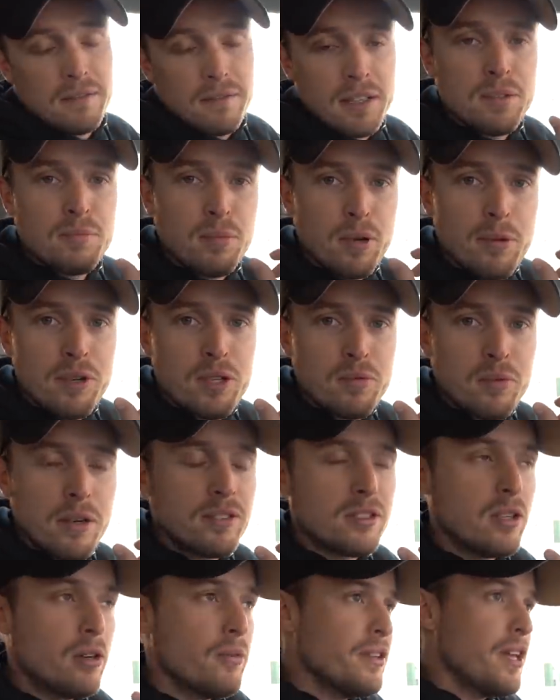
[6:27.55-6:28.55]
that's pretty much where I
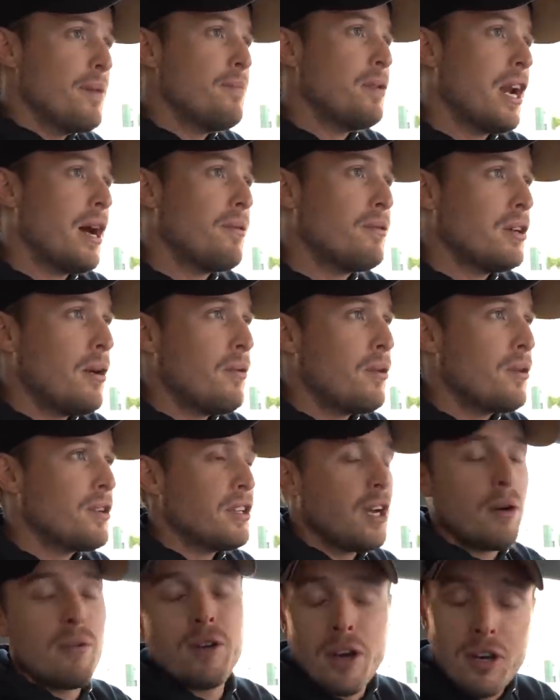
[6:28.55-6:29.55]
was going with that but I want
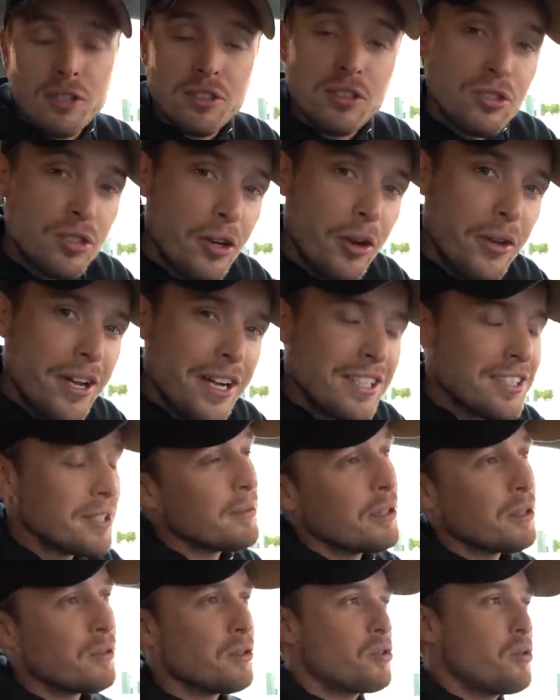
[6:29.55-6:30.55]
to I want to also show you guys
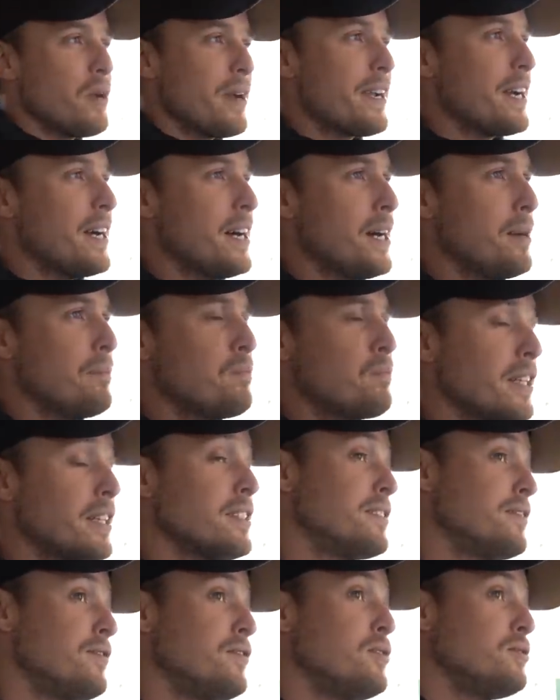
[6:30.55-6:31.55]
something real quick um take
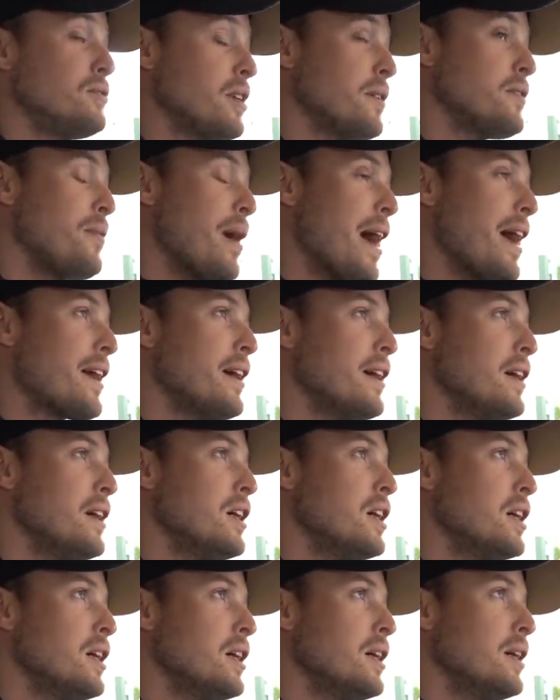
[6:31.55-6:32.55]
a few steps back
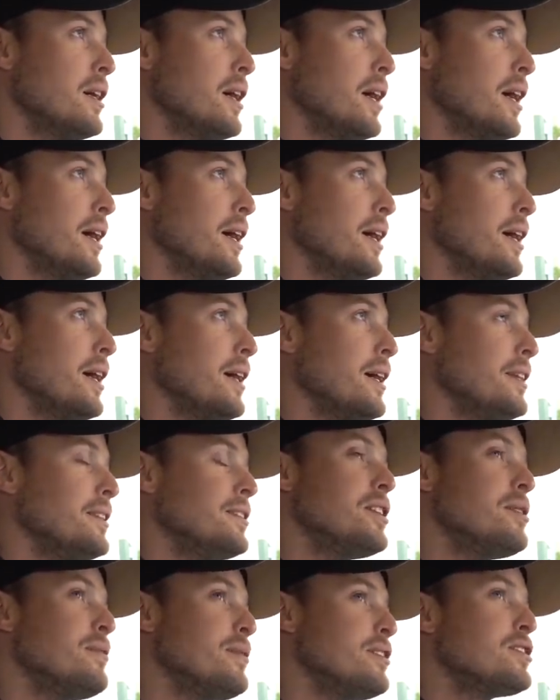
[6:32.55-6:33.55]
uh,
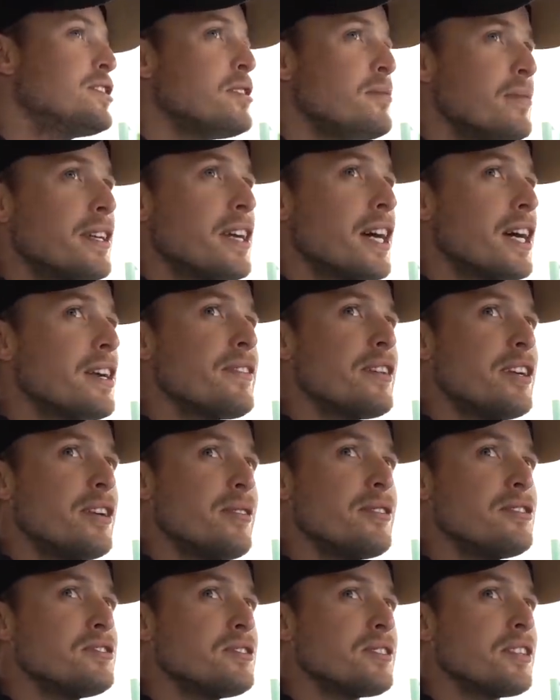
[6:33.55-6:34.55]
it's gonna be it's gonna be kind of an
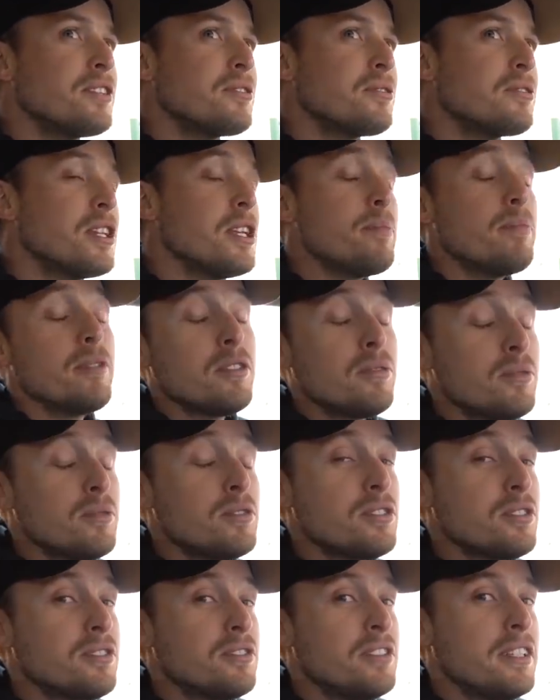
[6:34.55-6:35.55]
interesting little clip. This
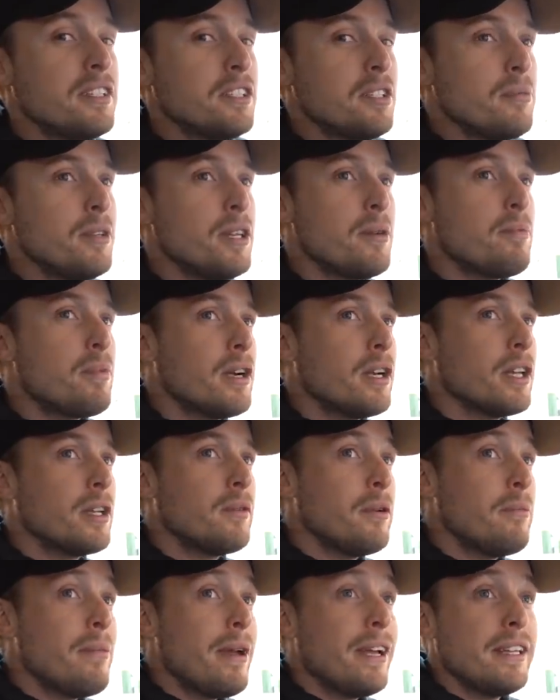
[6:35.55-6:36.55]
was just sent to me. Apparently,
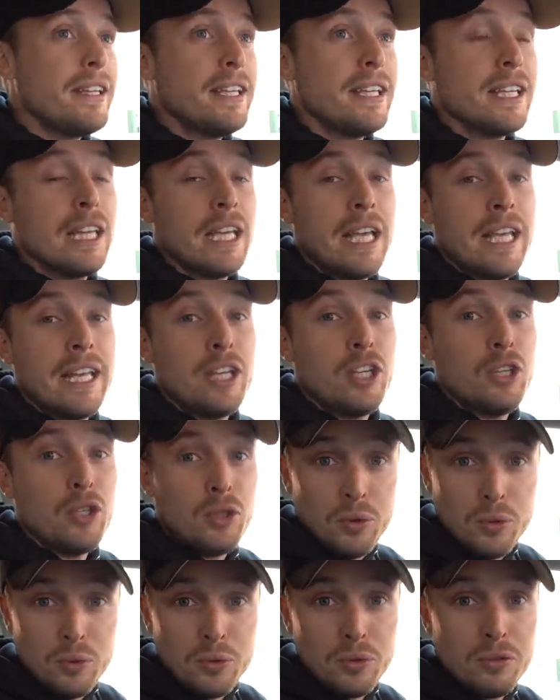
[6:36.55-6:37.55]
we made the Atlanta
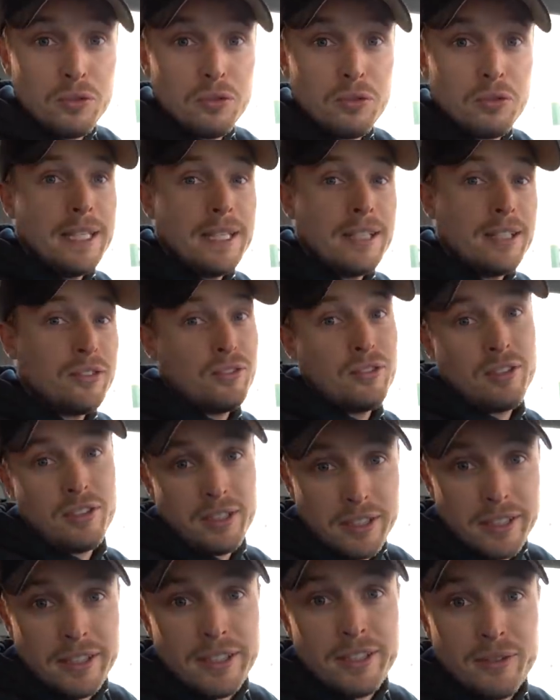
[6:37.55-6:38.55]
news, and I'll
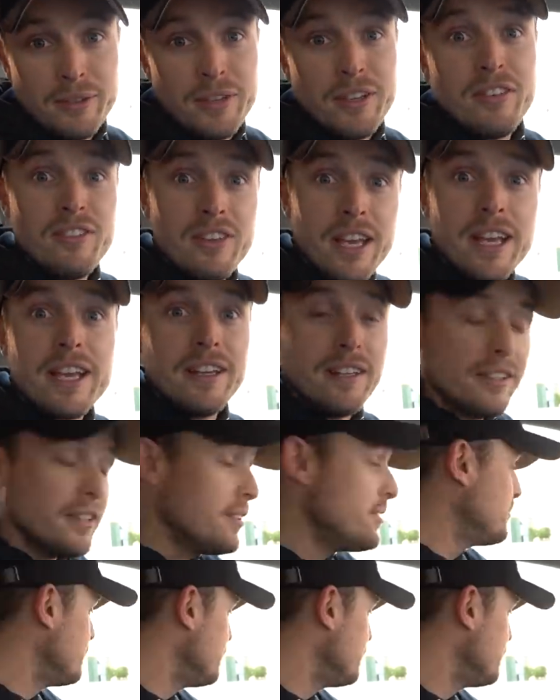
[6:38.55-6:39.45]
see you here in a second.